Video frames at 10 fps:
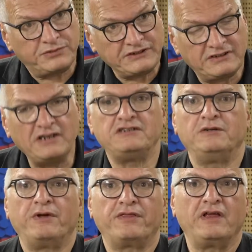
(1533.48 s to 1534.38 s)

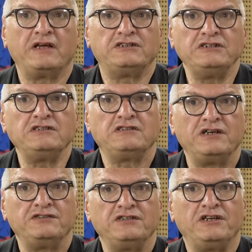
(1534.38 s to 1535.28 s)
Precisely, but they're
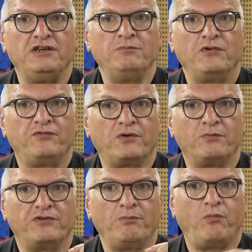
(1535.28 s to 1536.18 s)
criticizing him
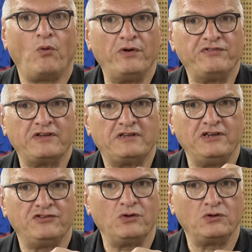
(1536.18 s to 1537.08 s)
from the point that
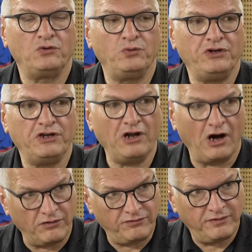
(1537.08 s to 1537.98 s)
he's not doing
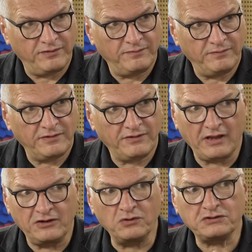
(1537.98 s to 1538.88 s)
enough.
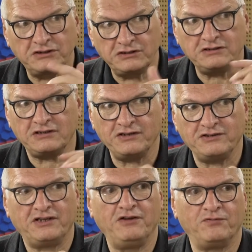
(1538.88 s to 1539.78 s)
They're not
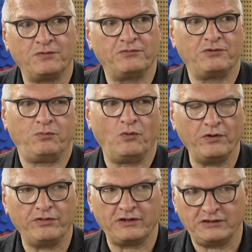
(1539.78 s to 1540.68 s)
criticizing him from the
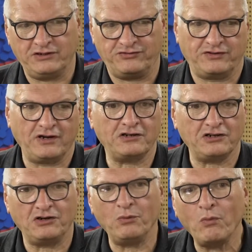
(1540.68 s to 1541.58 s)
point that he
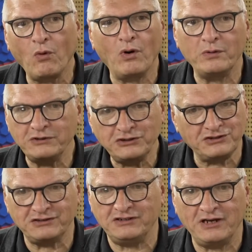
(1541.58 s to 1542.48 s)
started a war which
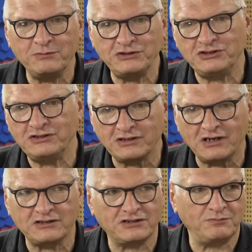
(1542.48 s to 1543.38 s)
is damaging
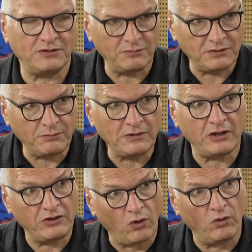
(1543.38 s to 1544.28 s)
Russia, blah, blah,
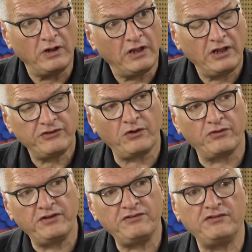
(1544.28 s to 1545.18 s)
blah. No. So
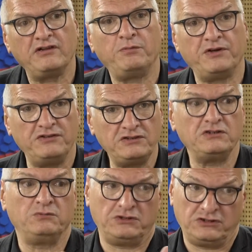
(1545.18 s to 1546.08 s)
this is an
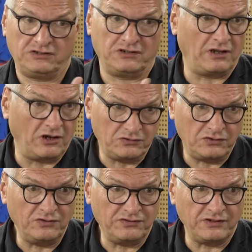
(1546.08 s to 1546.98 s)
opposition which is allowed
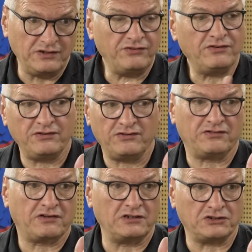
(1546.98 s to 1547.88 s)
to exist. This
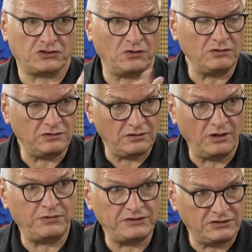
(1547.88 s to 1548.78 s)
is controlled
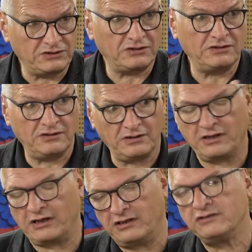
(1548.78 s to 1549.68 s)
opposition.
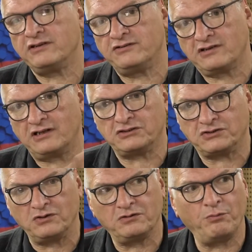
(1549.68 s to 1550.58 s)
Again, this is
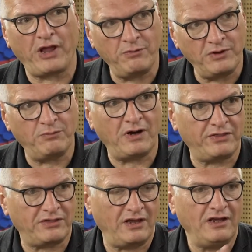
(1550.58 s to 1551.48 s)
controlled maybe by
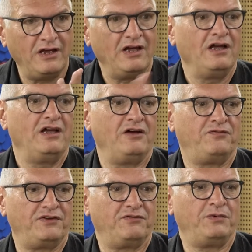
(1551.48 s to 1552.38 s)
the
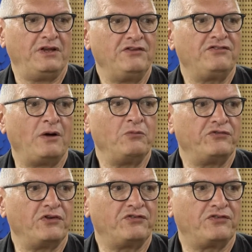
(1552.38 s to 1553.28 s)
FSB. Some
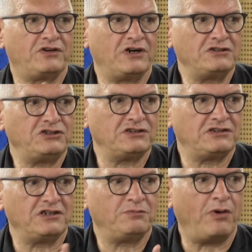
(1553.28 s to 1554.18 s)
of those
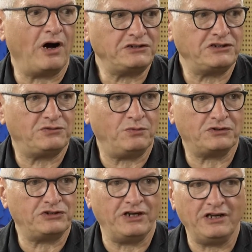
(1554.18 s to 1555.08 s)
structures and parties were
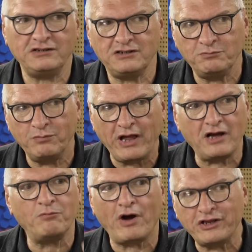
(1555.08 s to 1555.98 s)
created
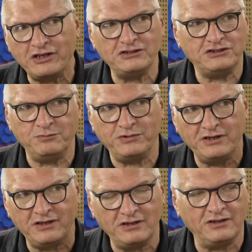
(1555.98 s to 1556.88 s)
back by
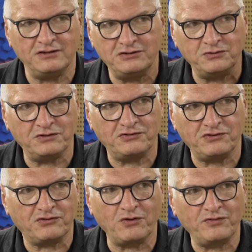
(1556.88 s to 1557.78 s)
KGB during the
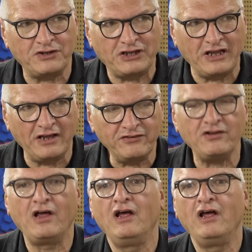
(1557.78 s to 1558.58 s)
Soviet years.